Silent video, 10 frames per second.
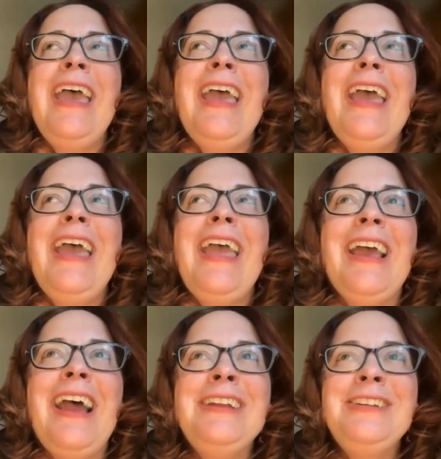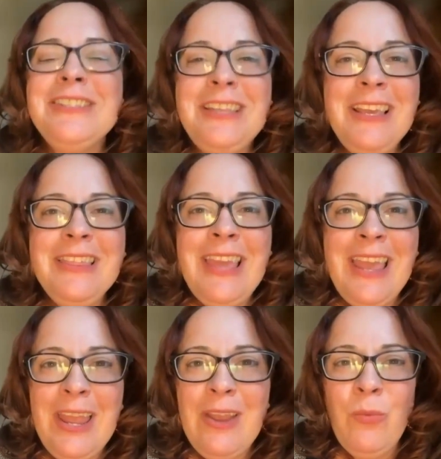And I just
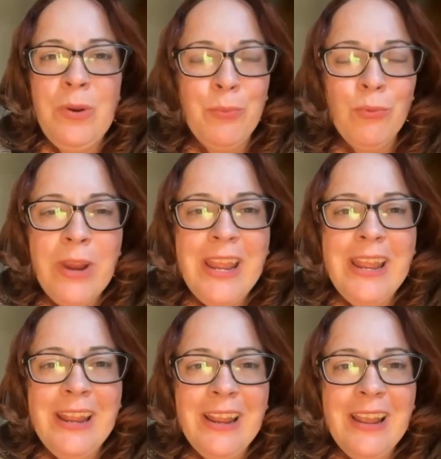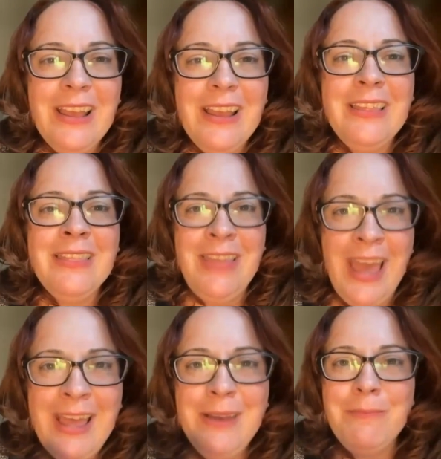think they would bring
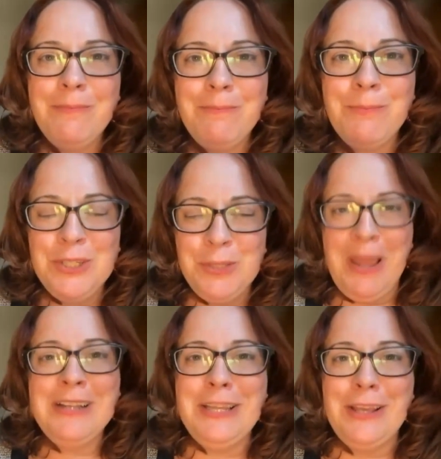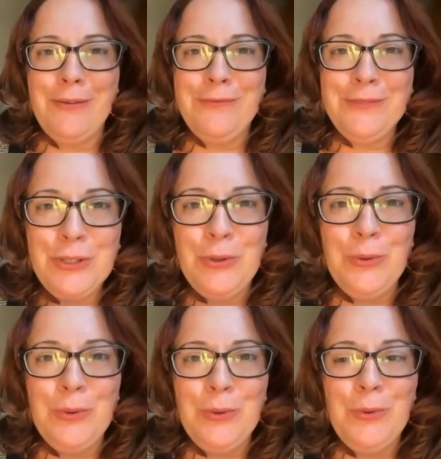that perspective
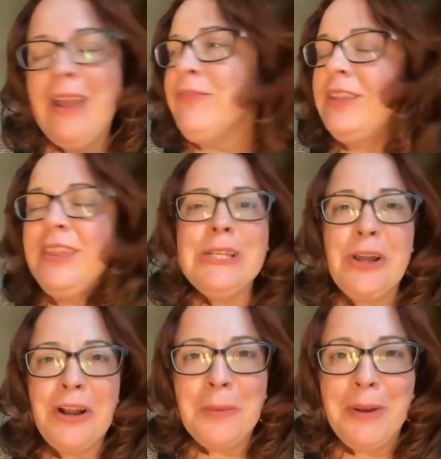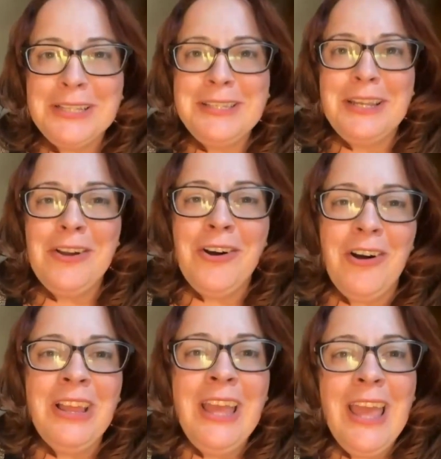to everything we talk about at City
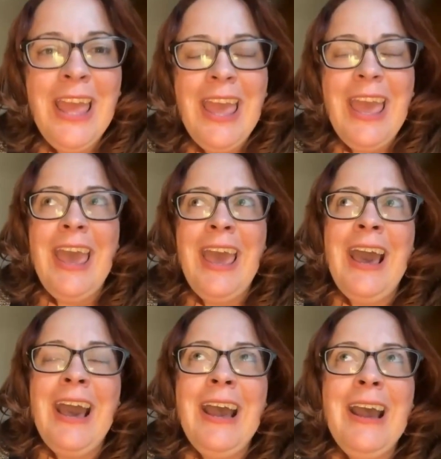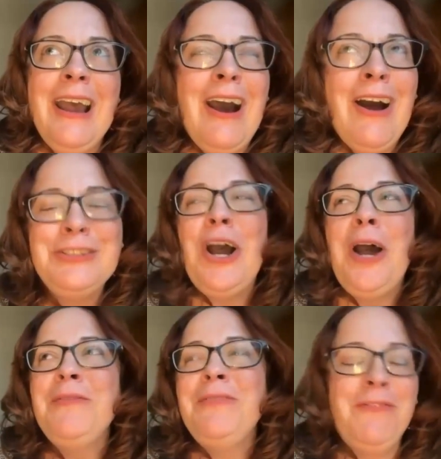Hall, on
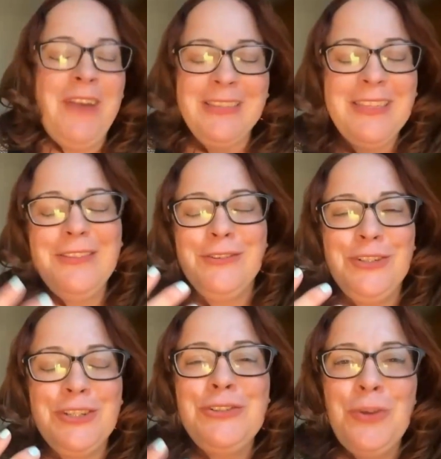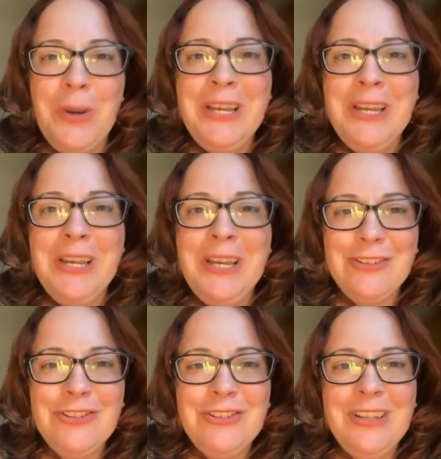top of the fact that they're just so
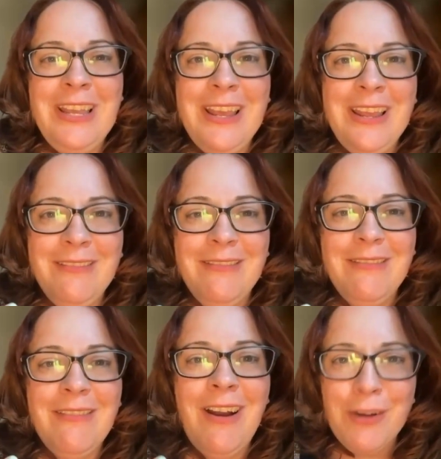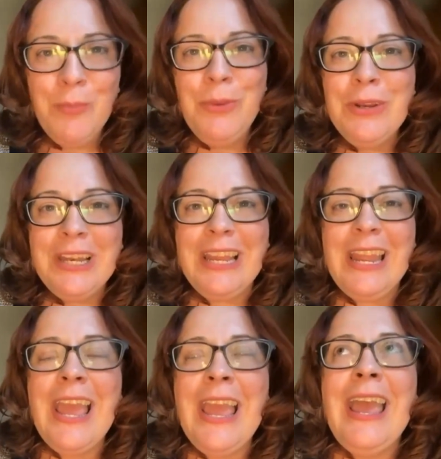engaged in our
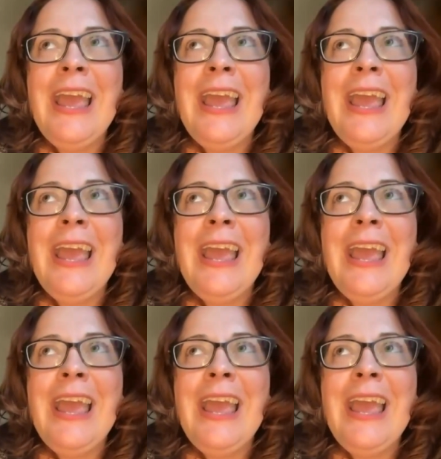community.